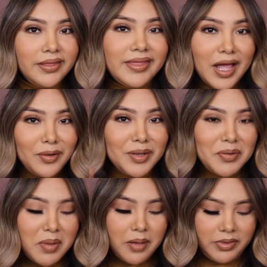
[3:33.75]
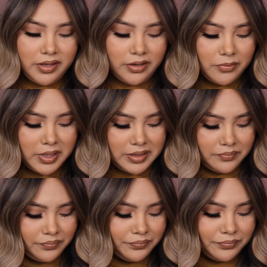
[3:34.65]
Now let me pop the other one
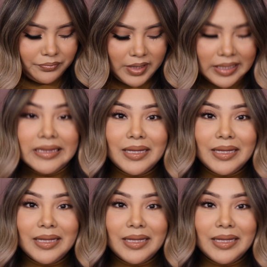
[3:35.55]
and